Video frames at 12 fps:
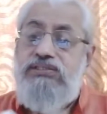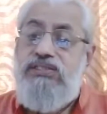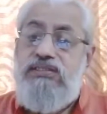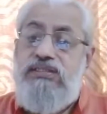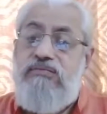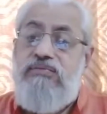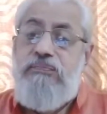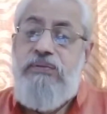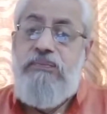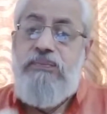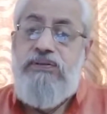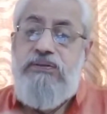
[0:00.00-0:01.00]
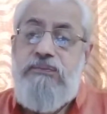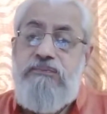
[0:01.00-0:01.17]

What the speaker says: is nothing but paper.